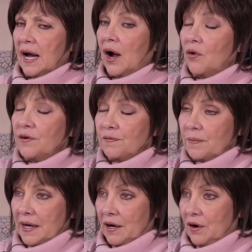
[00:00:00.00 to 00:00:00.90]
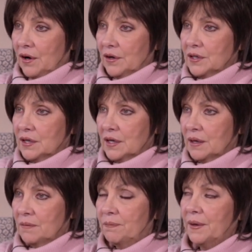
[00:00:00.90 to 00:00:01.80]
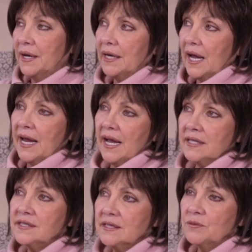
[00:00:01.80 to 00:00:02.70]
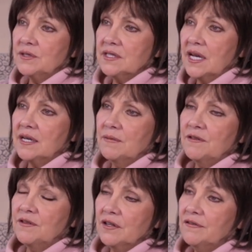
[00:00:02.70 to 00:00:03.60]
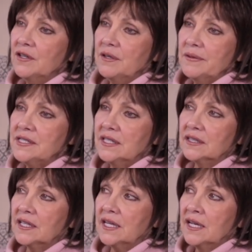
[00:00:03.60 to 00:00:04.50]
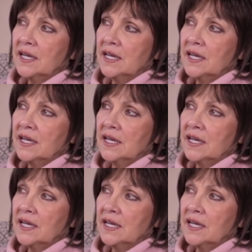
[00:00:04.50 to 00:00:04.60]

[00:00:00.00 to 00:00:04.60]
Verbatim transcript: out of my heart. But I had someone say to me very, very recently,